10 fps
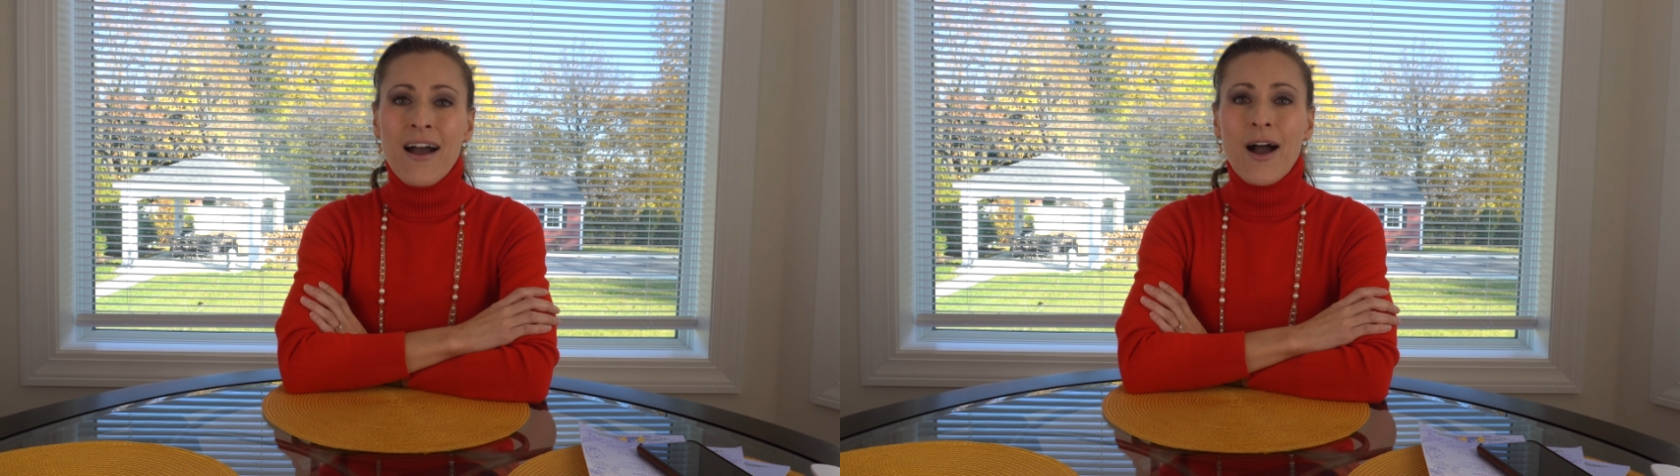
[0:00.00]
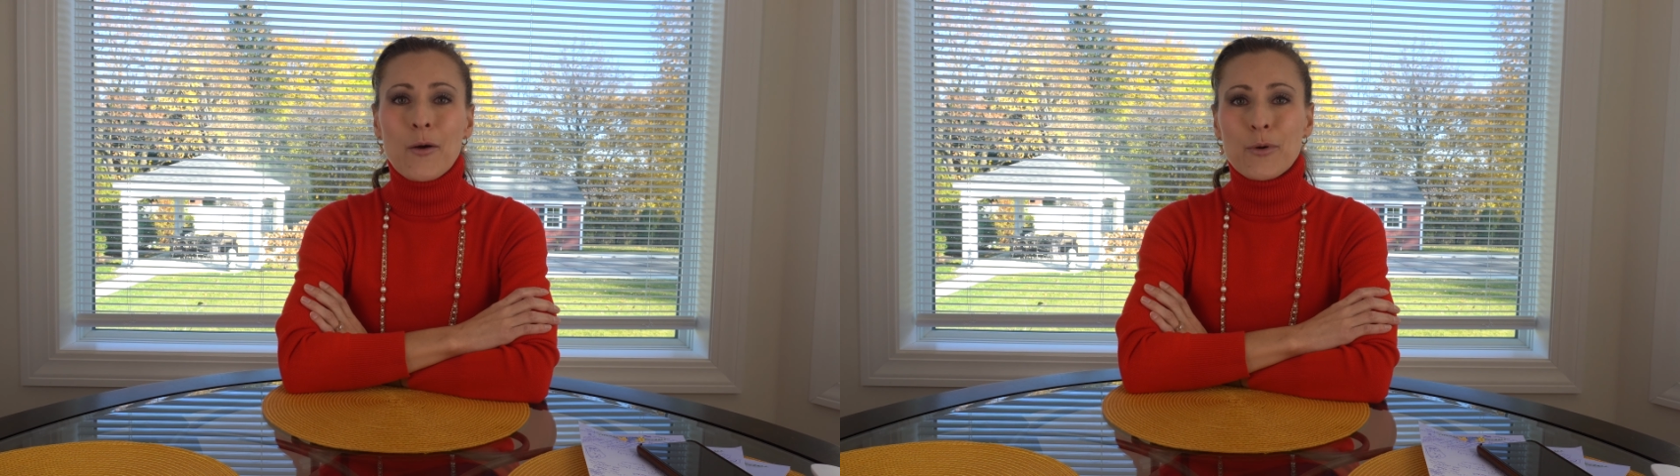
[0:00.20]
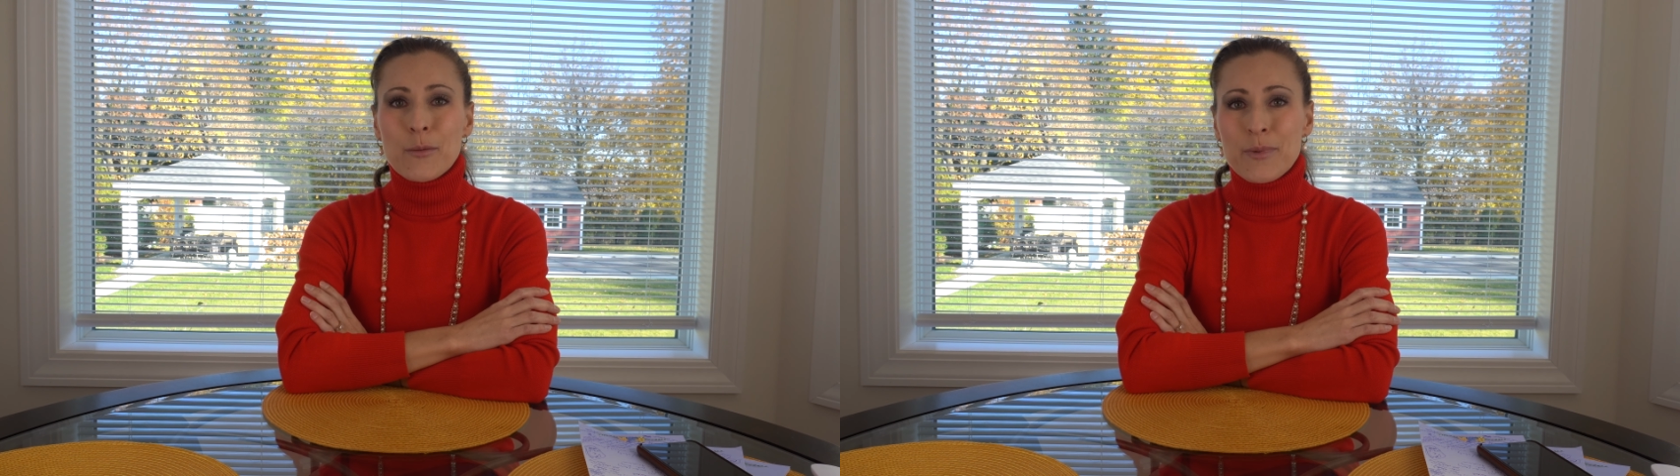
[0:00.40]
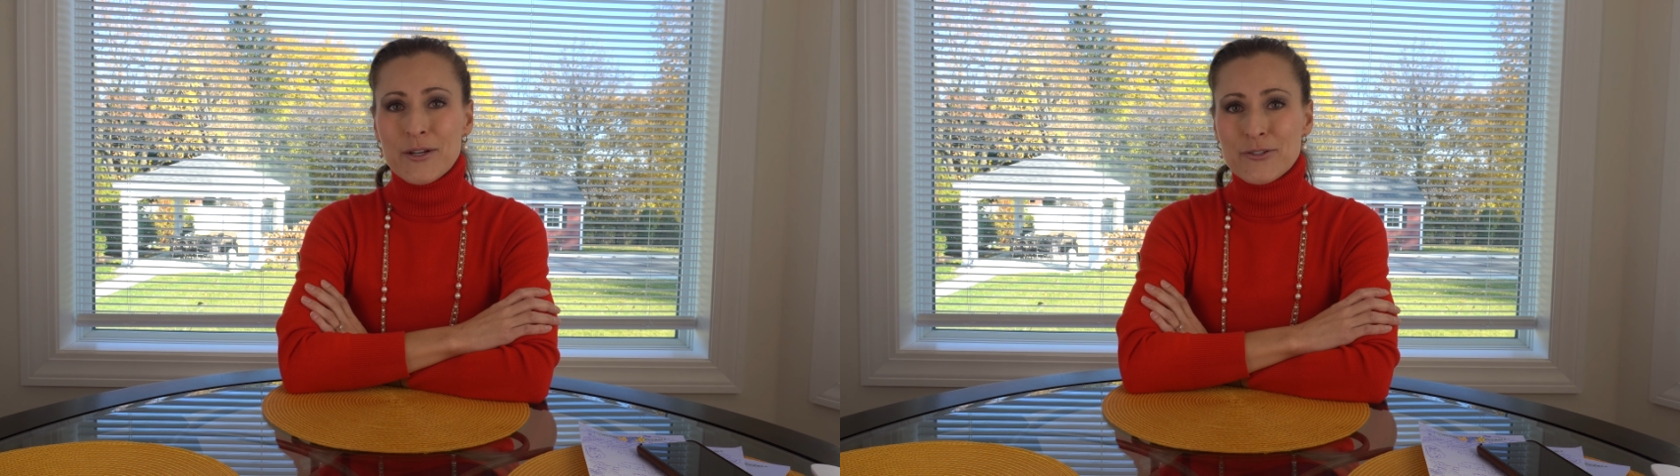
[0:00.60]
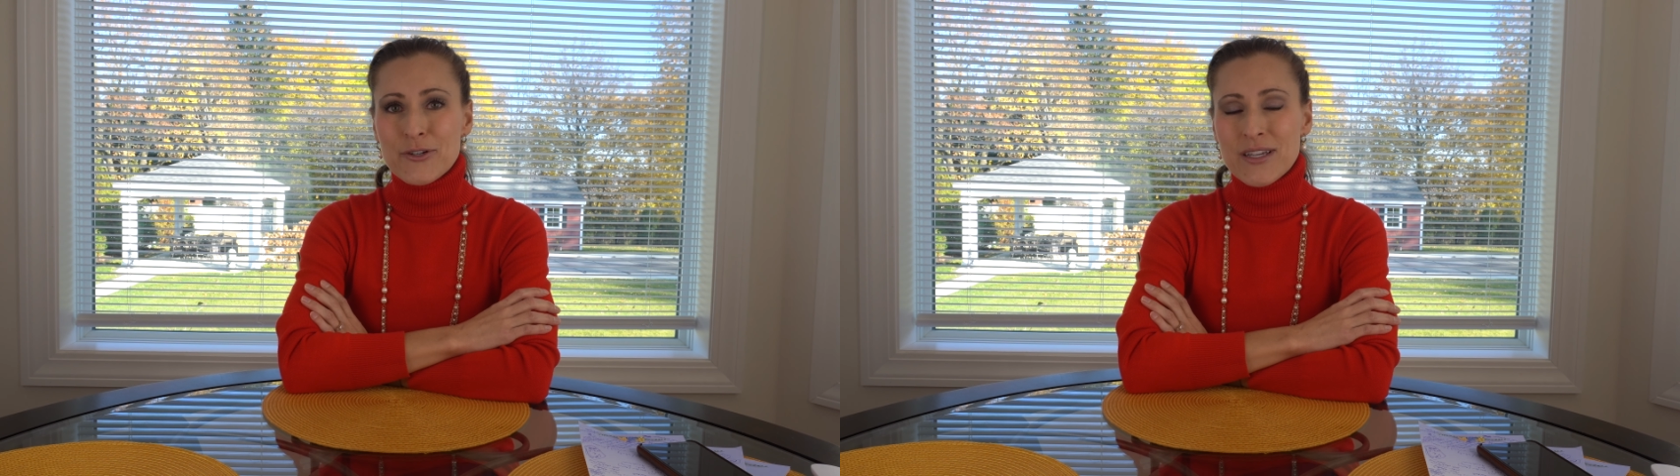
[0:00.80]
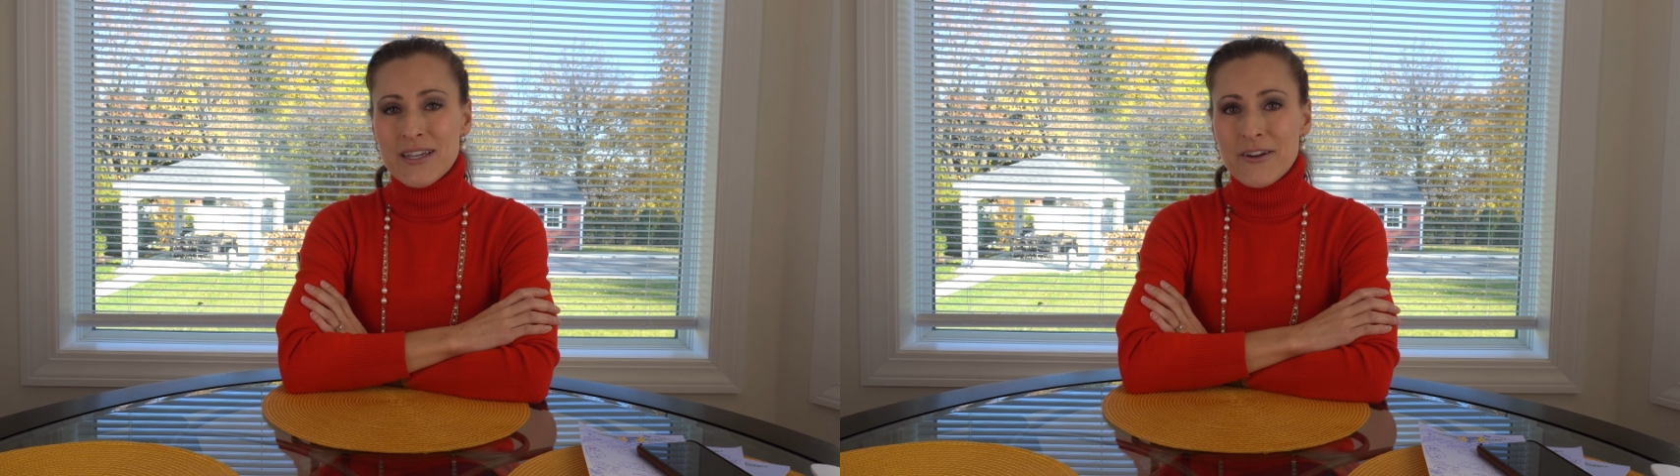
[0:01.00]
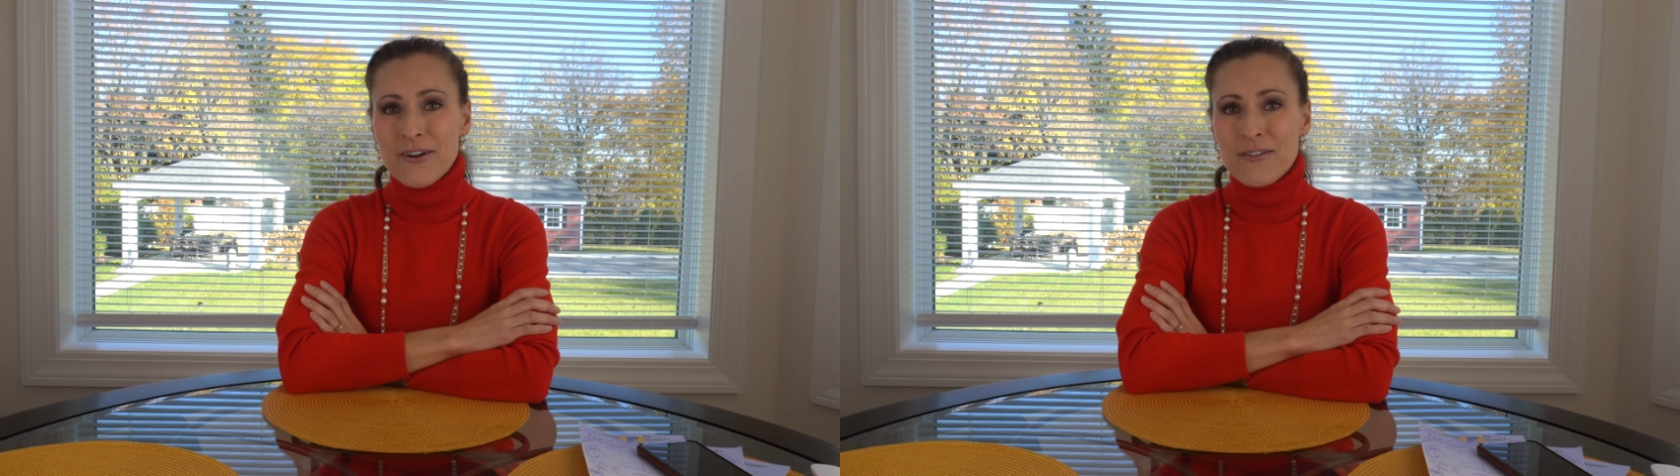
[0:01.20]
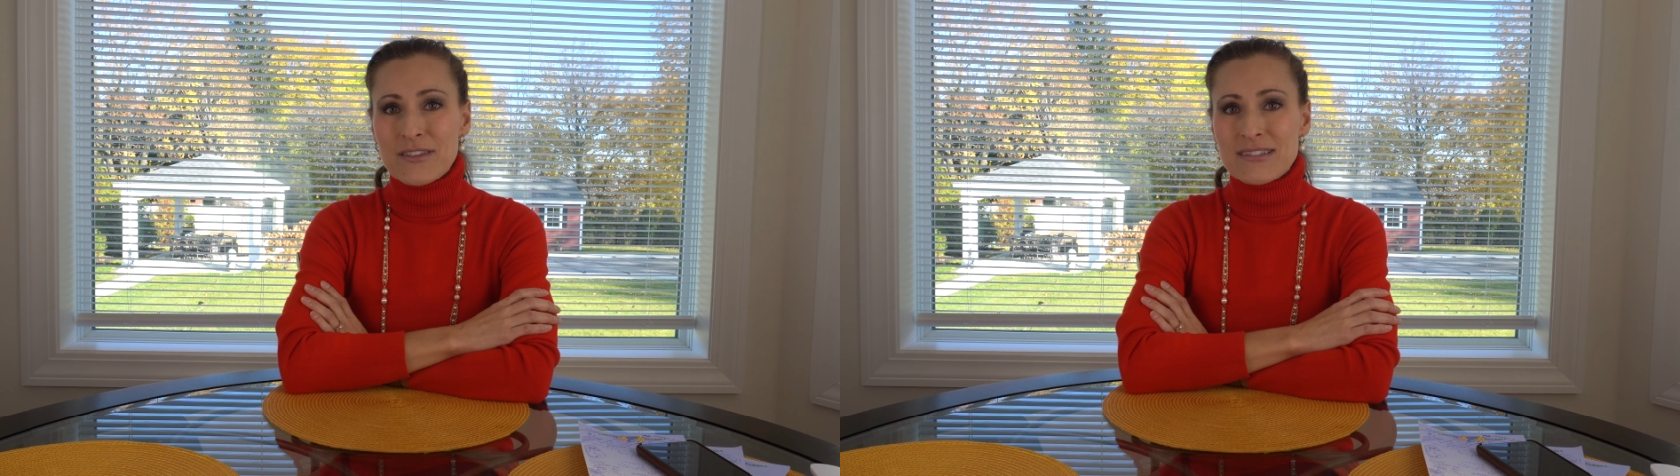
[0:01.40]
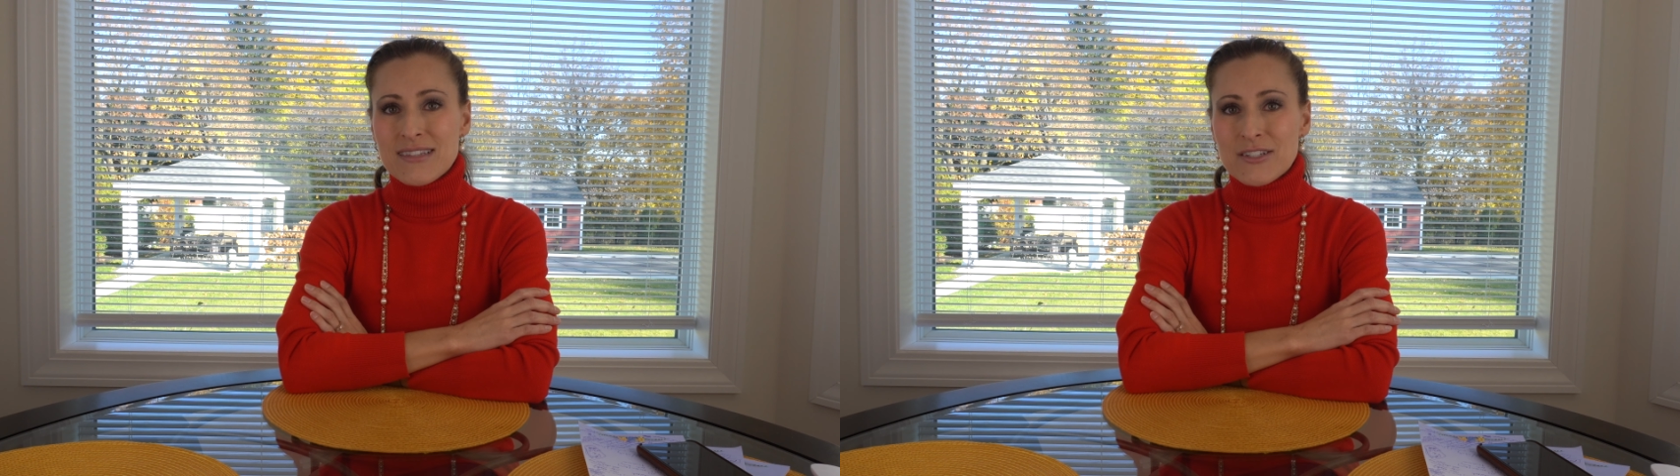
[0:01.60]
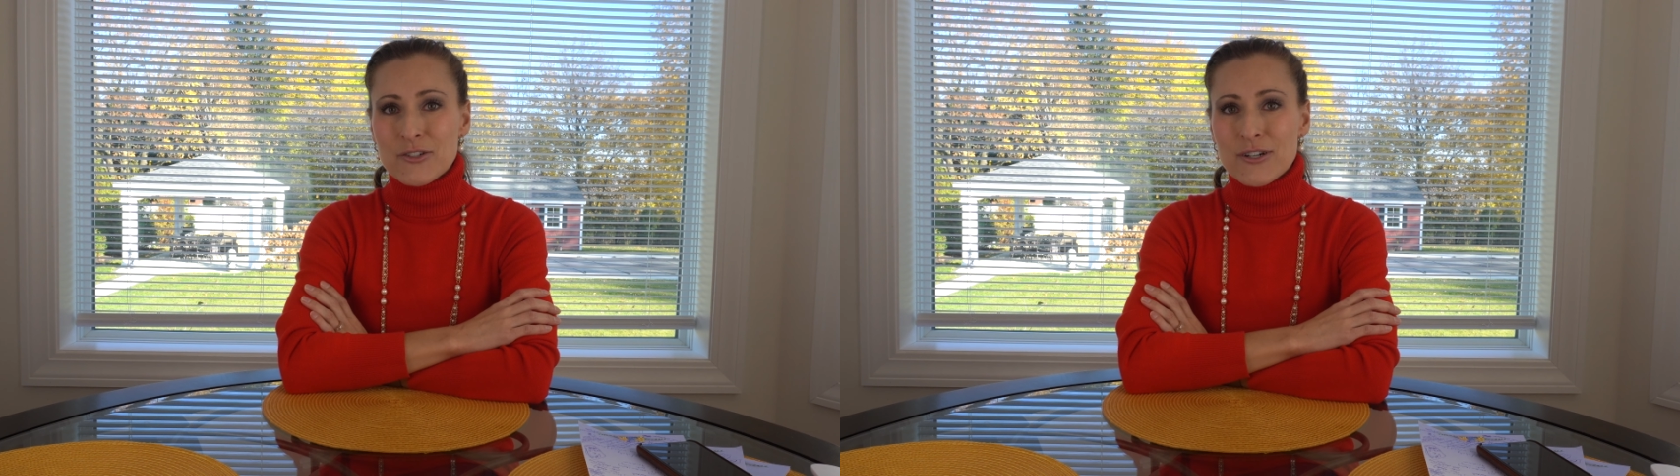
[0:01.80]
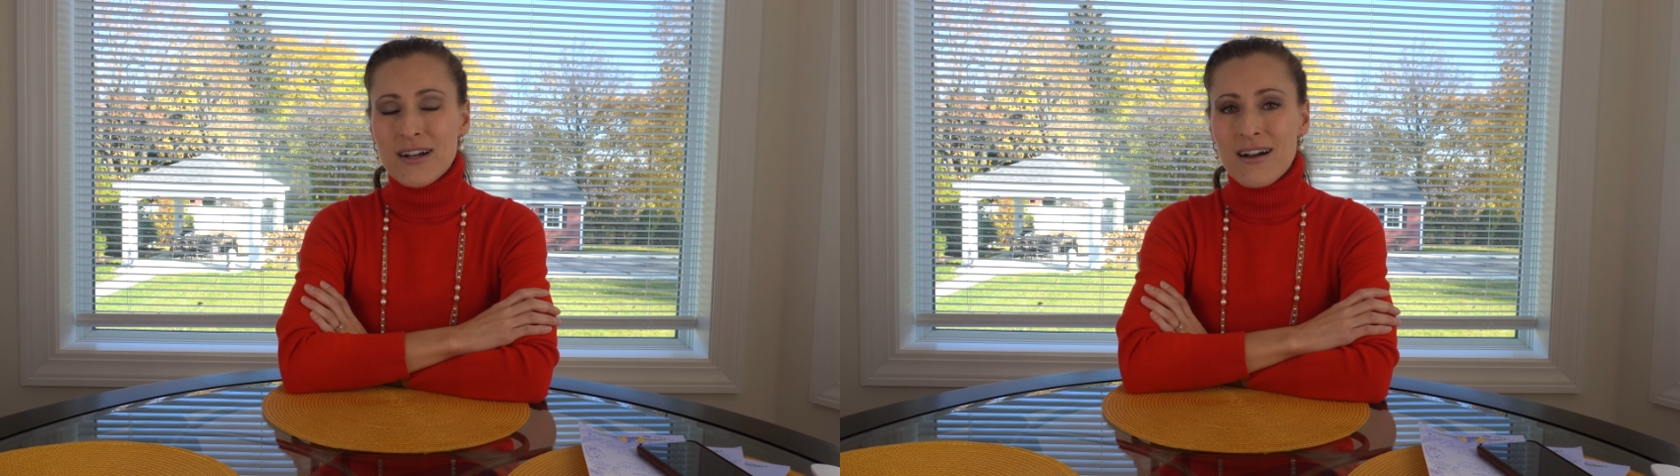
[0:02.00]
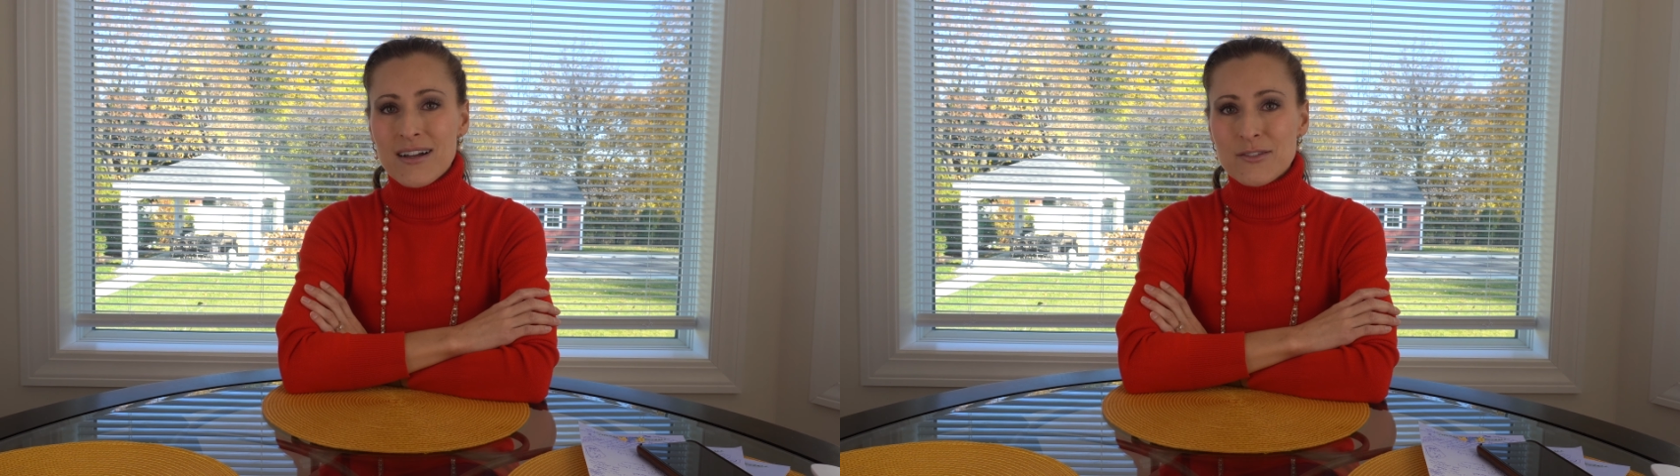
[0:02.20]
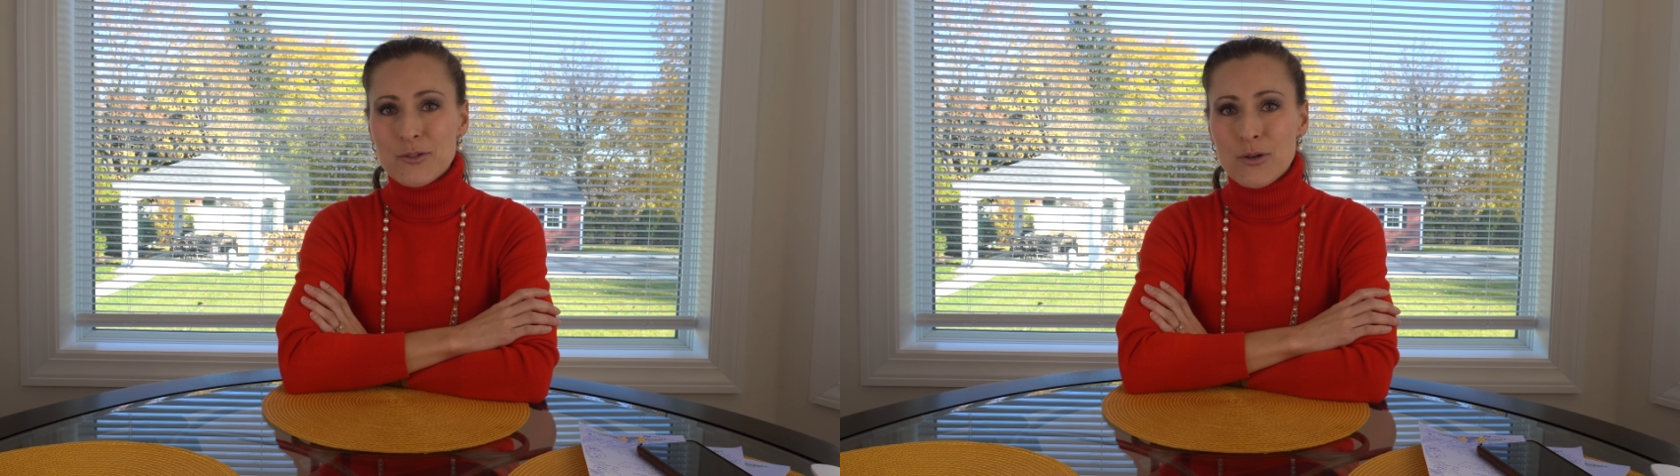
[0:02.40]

I'll put a picture here of the center console.